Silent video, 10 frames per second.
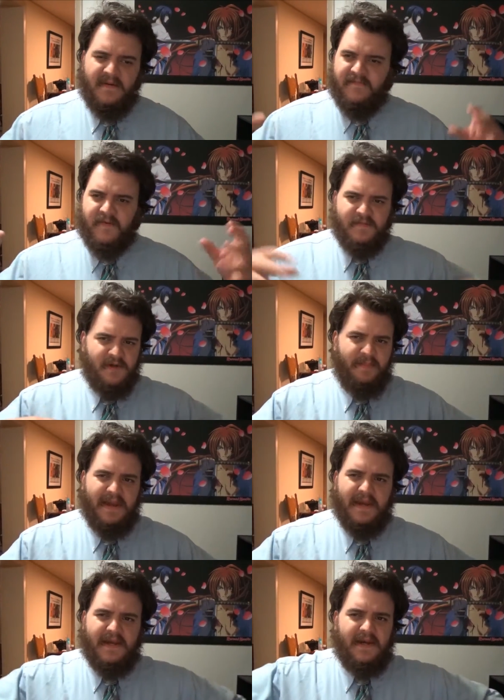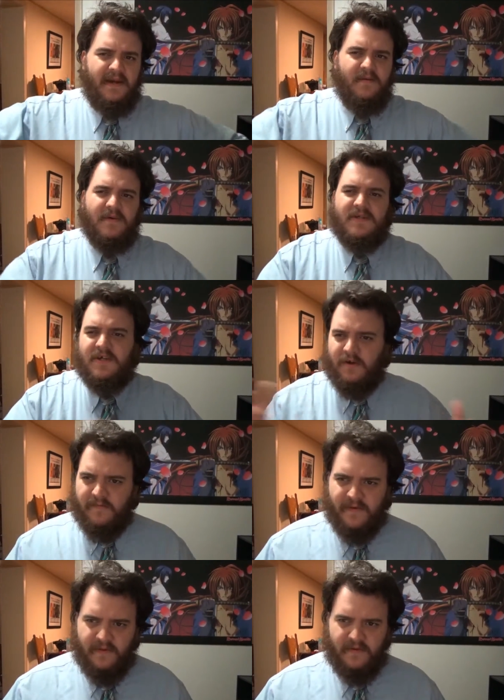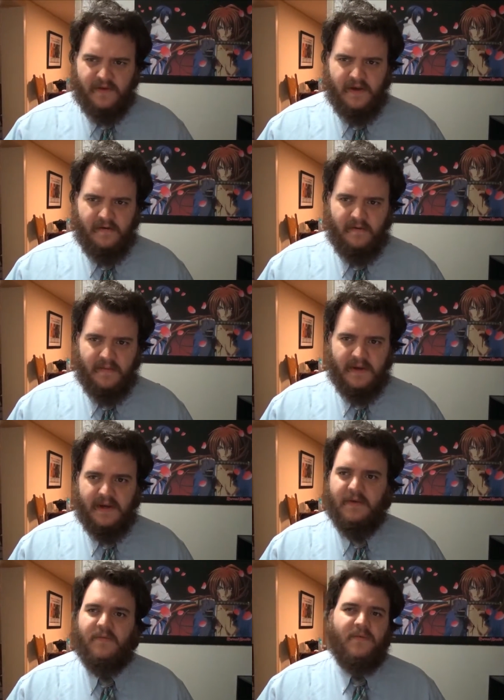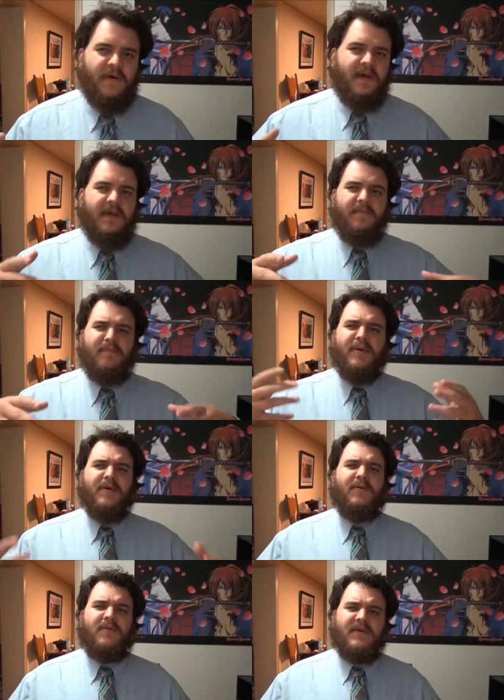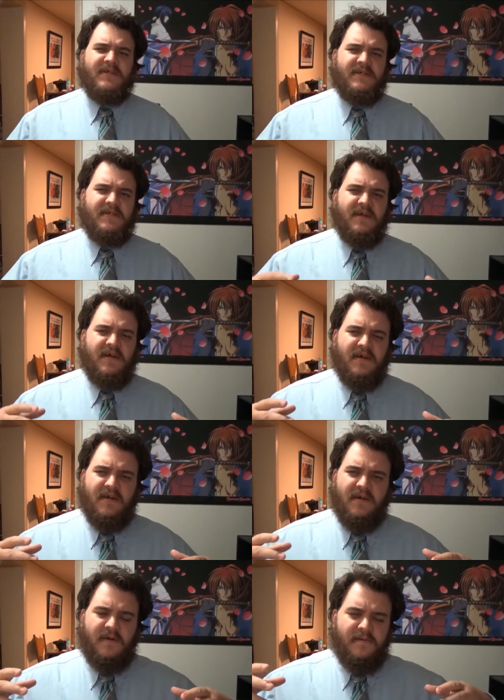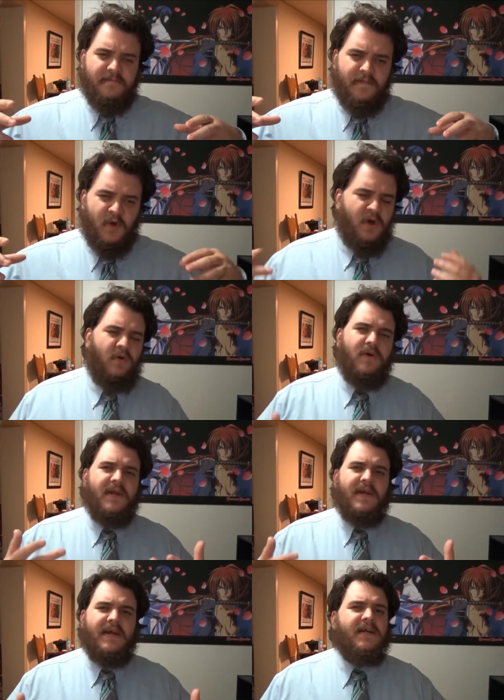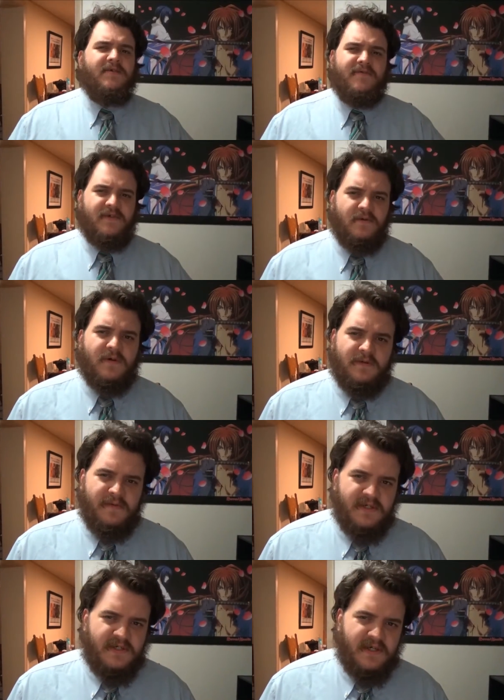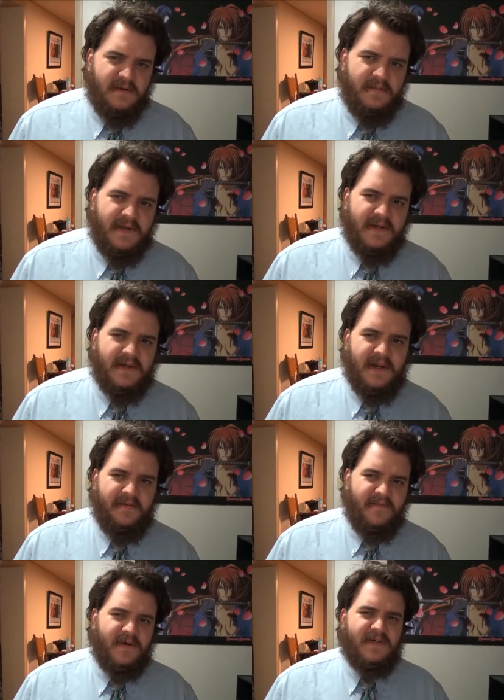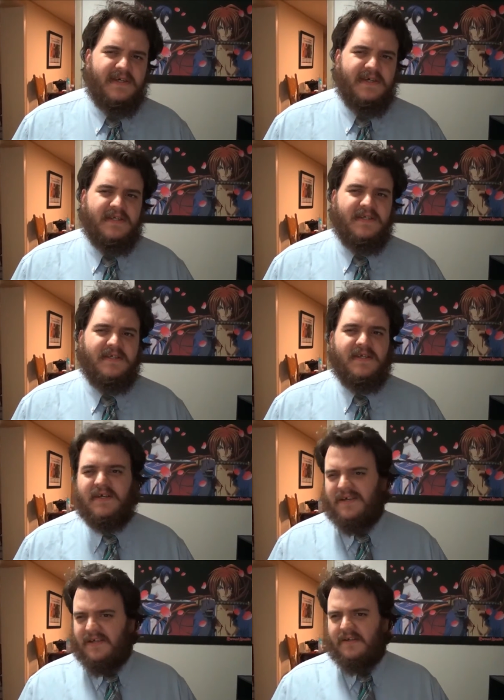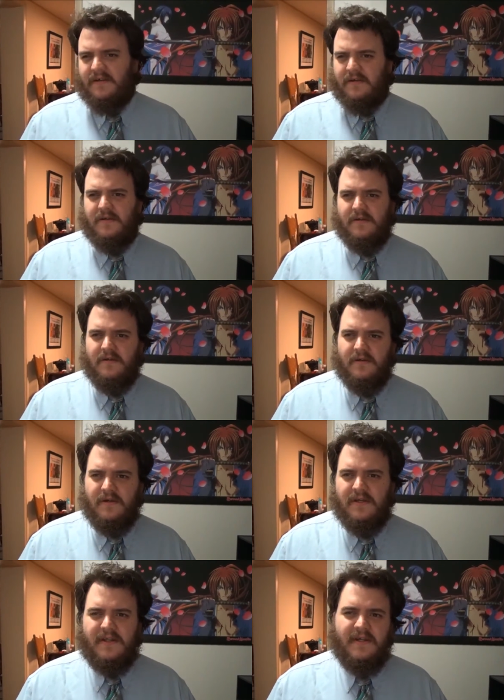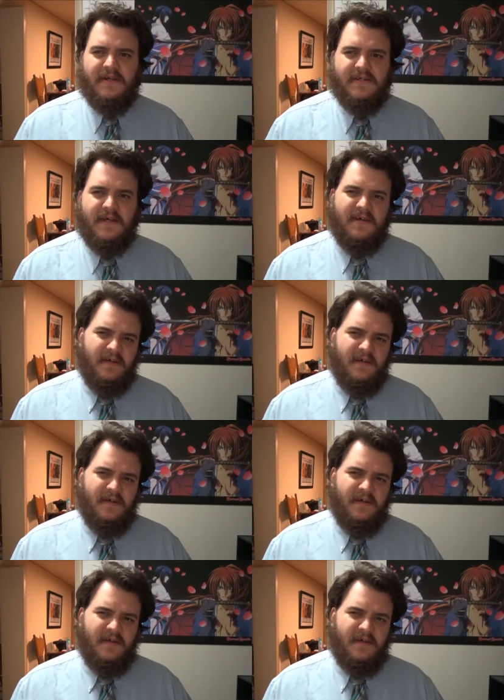from Japan, and he wants to overthrow the government and rebuild this golden age of swordsmanship. And at first Kenshin's like, and then he's like,